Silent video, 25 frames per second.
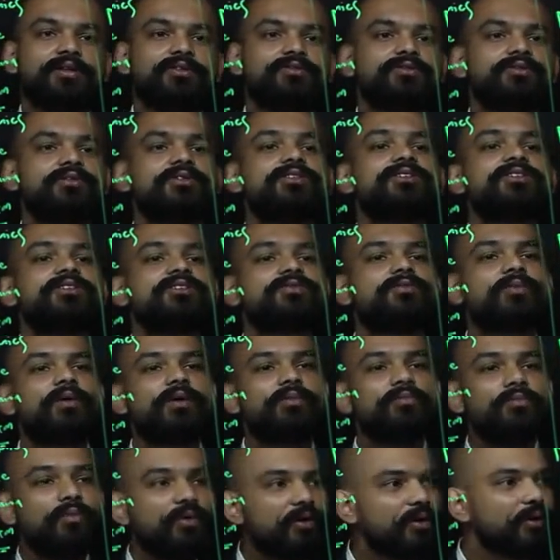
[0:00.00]
So this is
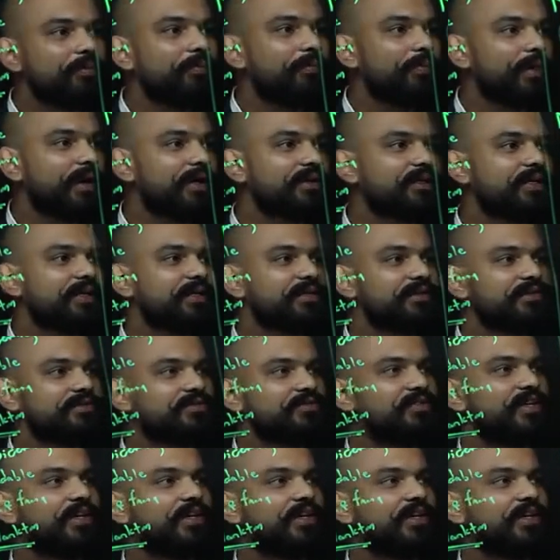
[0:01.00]
one more impact that is